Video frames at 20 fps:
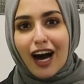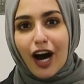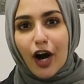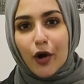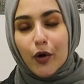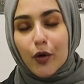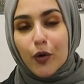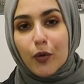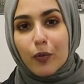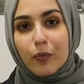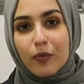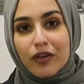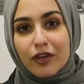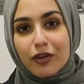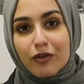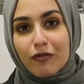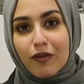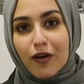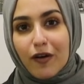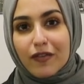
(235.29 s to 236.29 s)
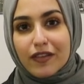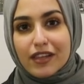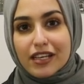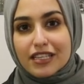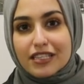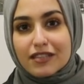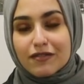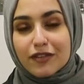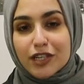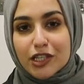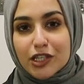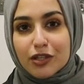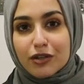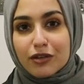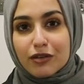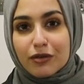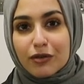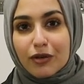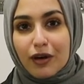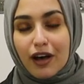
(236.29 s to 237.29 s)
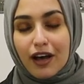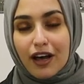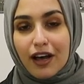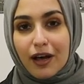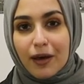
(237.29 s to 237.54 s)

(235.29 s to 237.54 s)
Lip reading: I hope you found this video